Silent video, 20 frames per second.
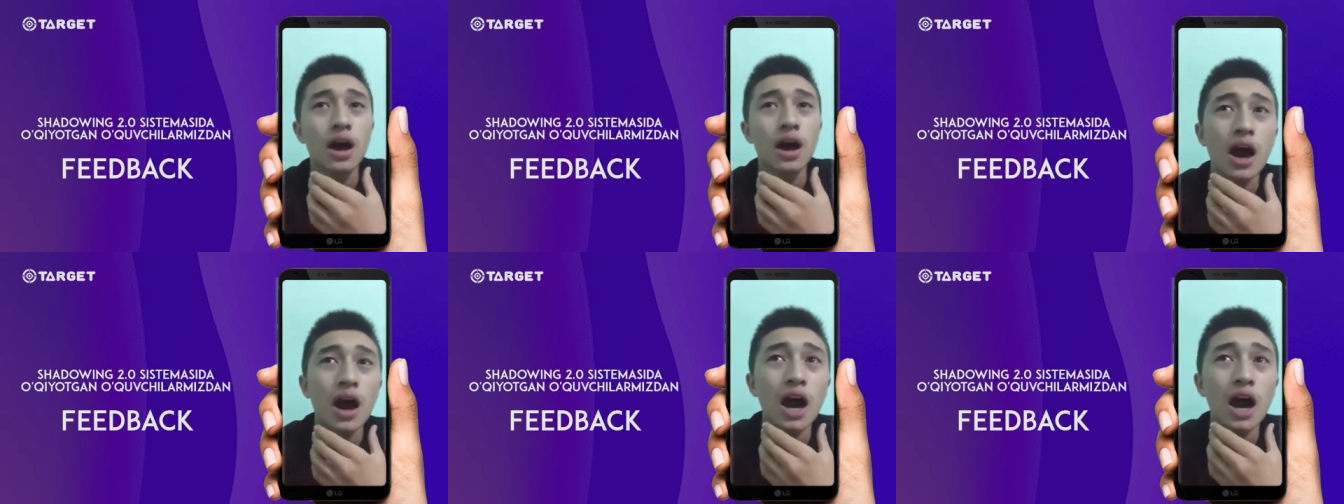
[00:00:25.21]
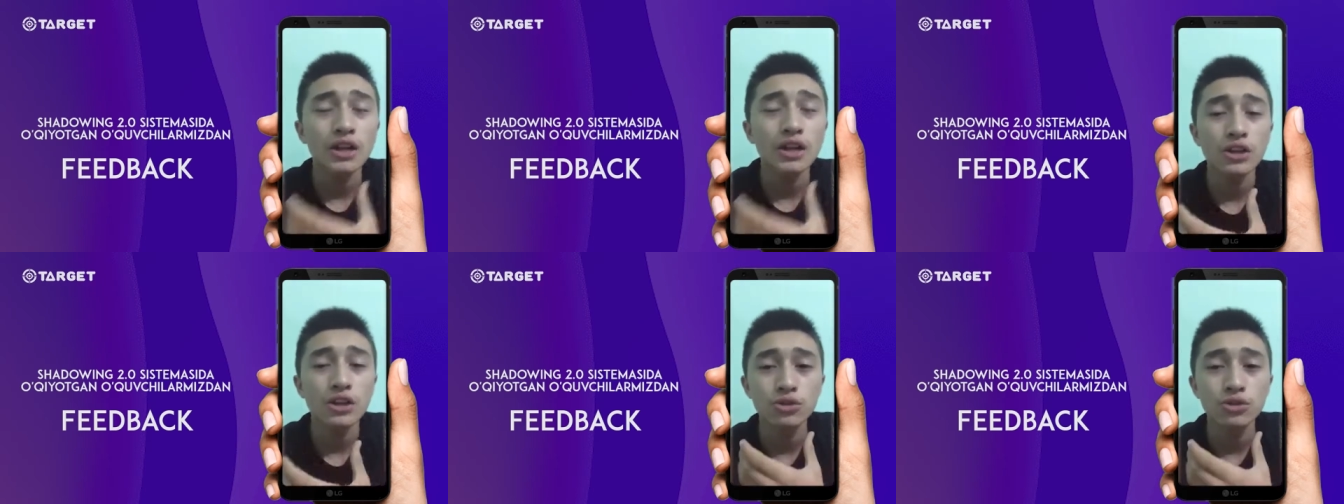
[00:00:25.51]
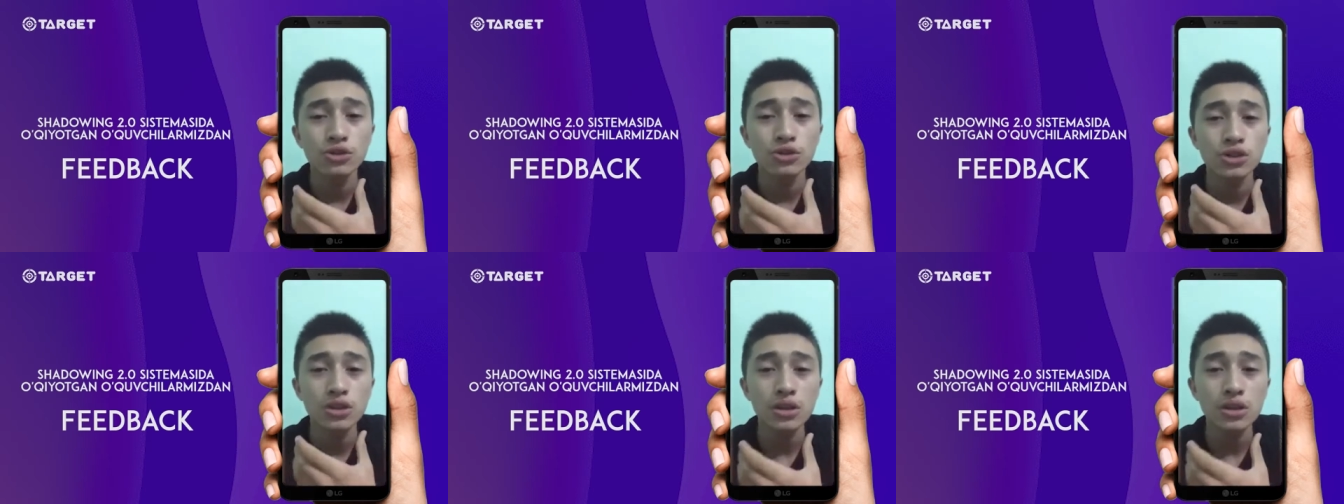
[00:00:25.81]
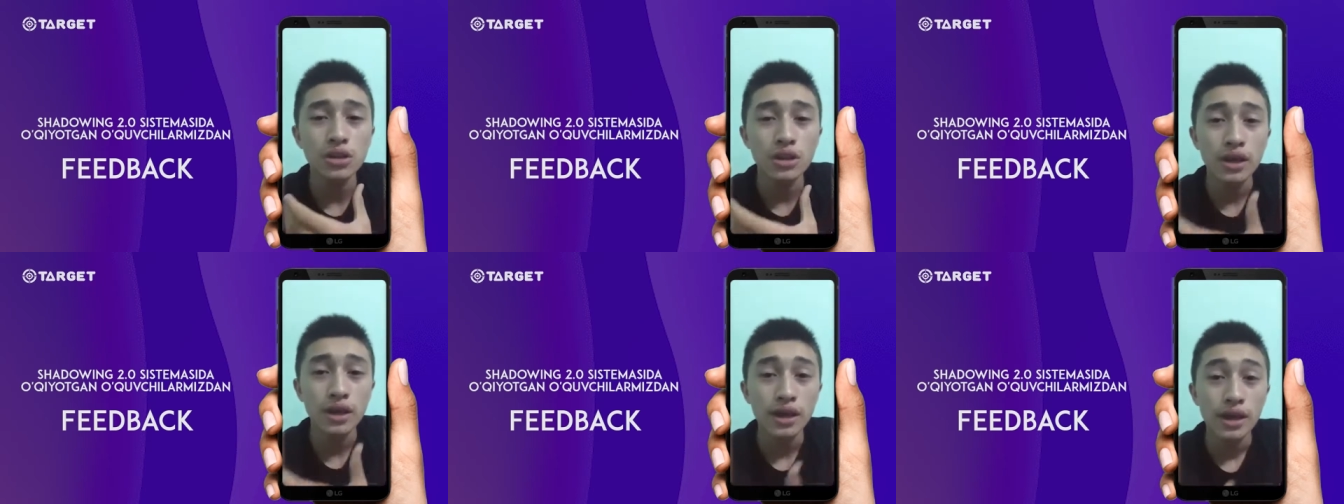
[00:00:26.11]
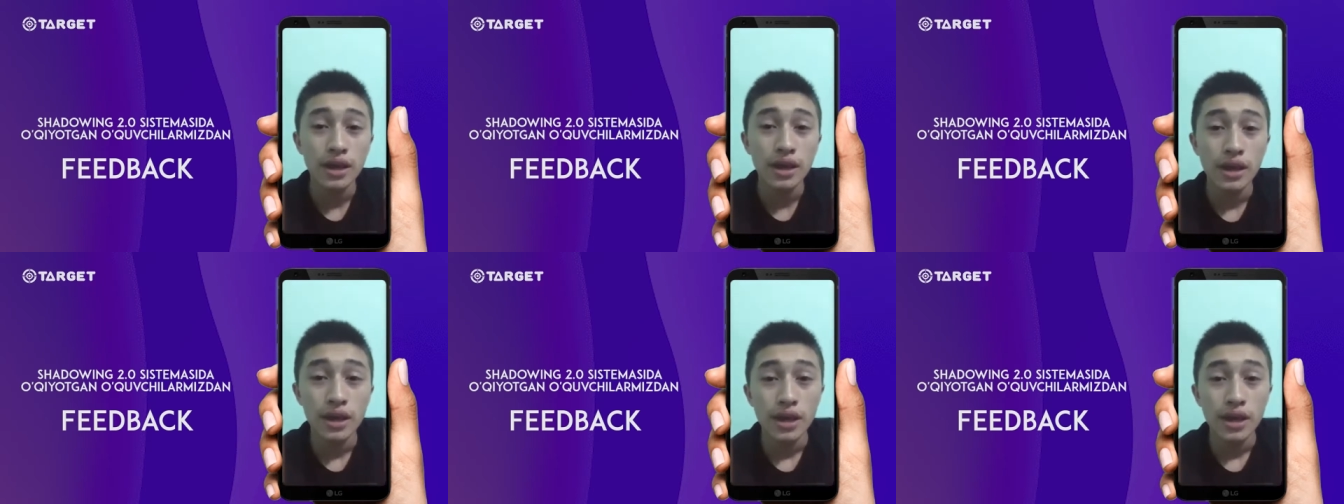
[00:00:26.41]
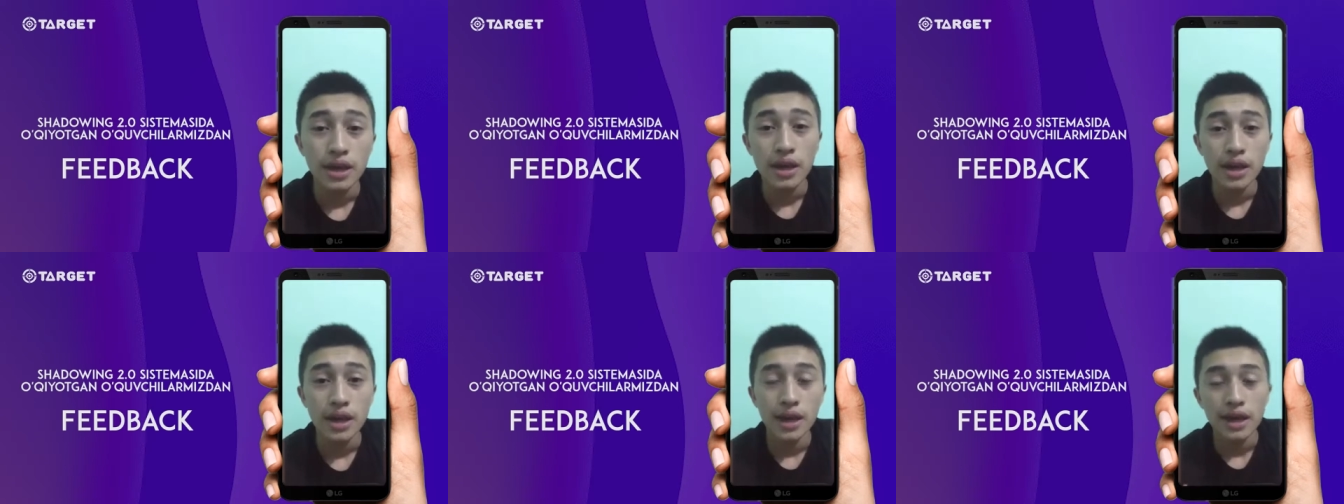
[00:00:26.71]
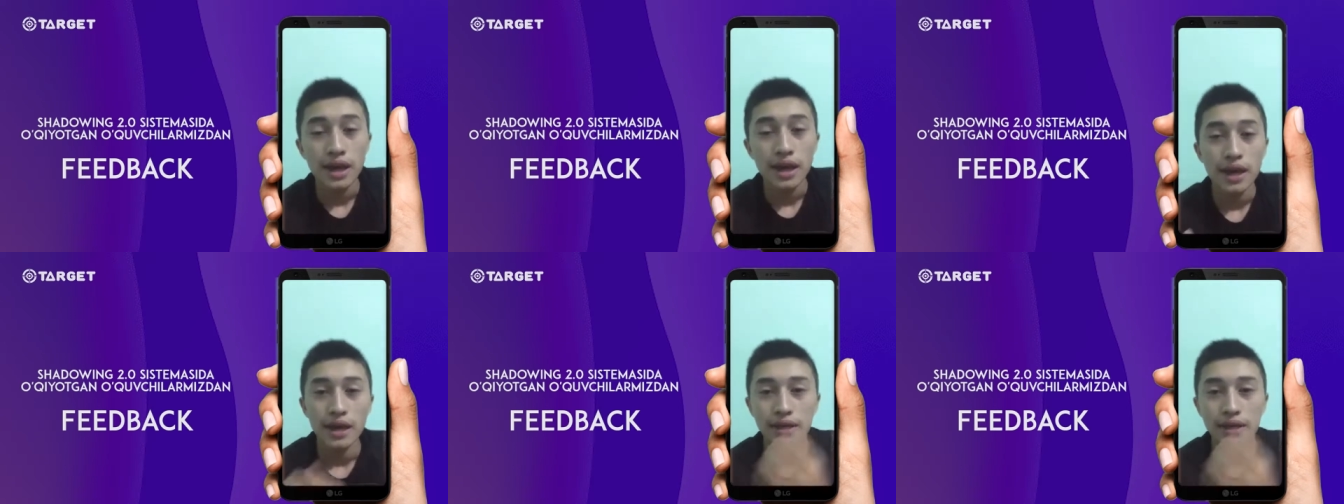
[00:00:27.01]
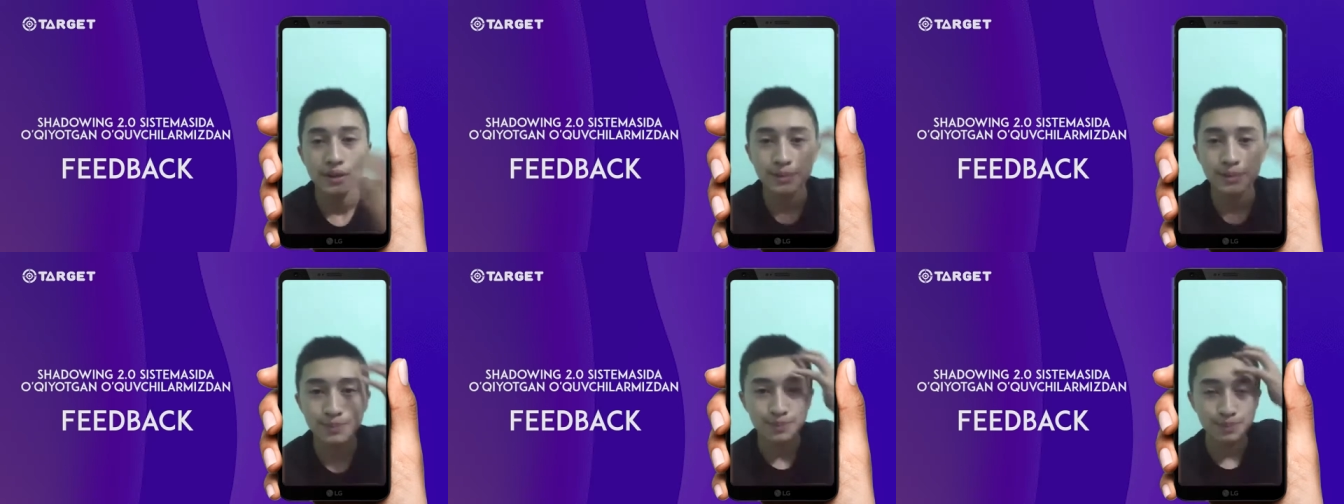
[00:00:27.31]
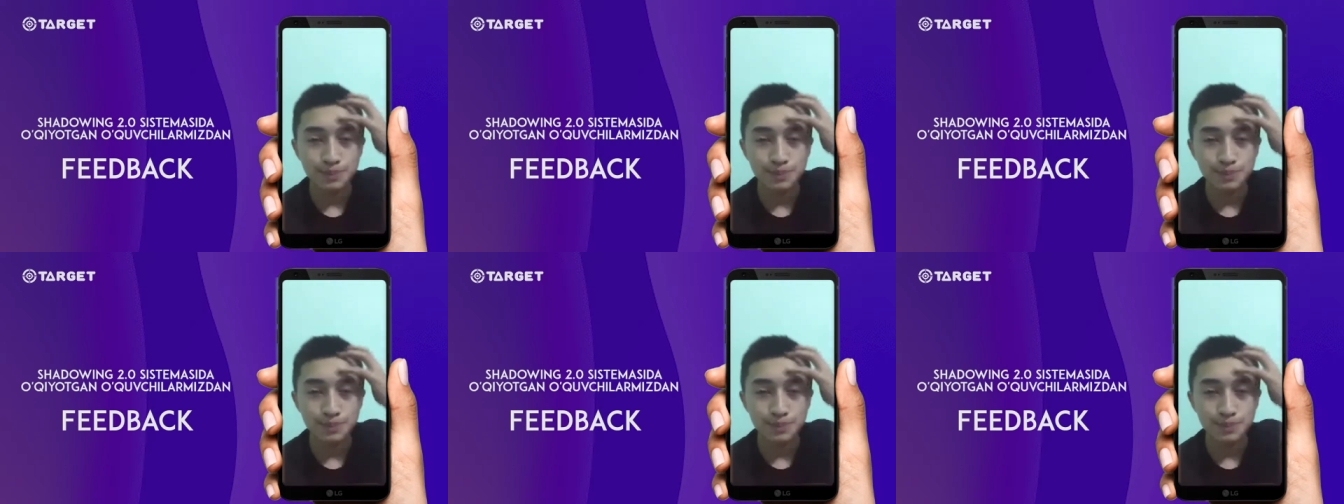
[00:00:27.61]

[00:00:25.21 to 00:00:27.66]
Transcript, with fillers: unusual and